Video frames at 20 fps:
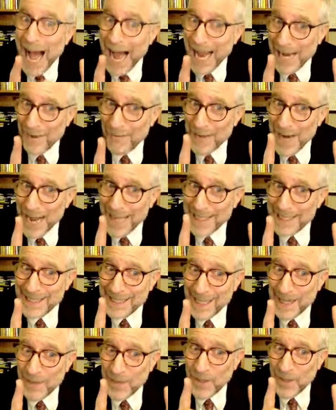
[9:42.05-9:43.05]
I have not
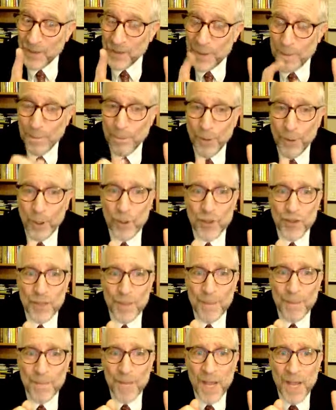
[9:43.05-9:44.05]
seen this in
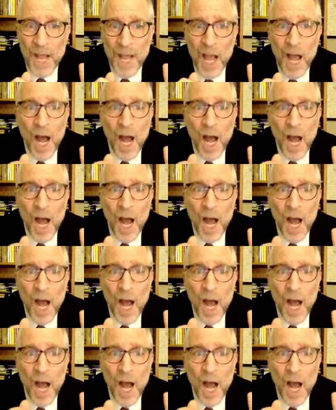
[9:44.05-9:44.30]
person,